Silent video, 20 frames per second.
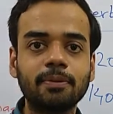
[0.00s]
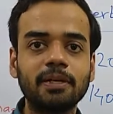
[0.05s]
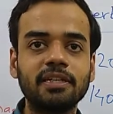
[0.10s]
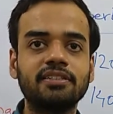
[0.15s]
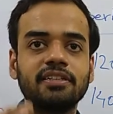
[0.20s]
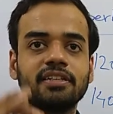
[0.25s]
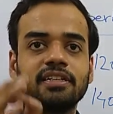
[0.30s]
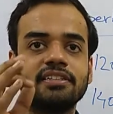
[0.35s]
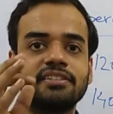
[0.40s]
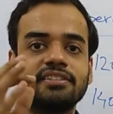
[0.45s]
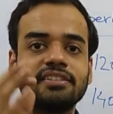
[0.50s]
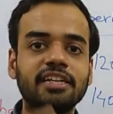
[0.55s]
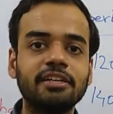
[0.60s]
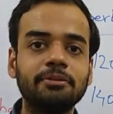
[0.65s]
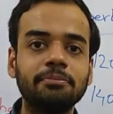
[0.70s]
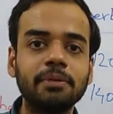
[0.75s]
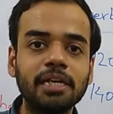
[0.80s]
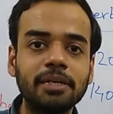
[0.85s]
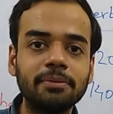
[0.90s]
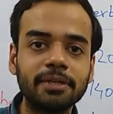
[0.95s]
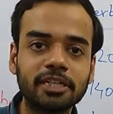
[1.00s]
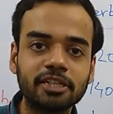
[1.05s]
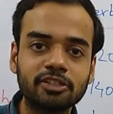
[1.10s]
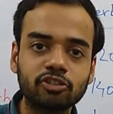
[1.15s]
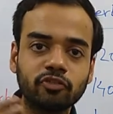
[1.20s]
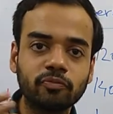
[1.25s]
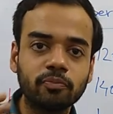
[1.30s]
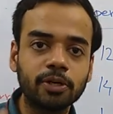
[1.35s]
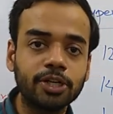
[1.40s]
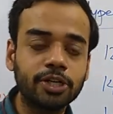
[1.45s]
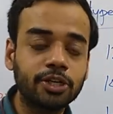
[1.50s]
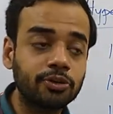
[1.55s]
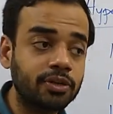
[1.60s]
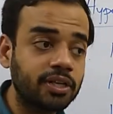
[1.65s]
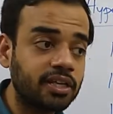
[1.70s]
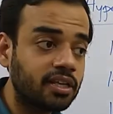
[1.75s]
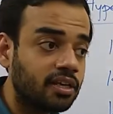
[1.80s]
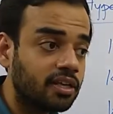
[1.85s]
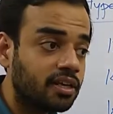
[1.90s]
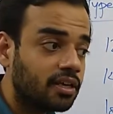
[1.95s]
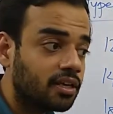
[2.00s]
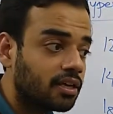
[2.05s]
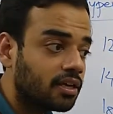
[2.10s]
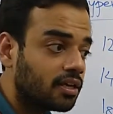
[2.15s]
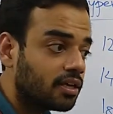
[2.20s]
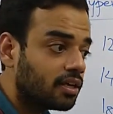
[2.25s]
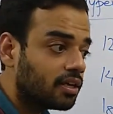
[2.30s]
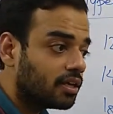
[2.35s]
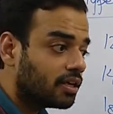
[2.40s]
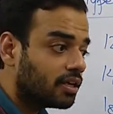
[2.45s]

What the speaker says: pressure is 10 millimeters of mercury.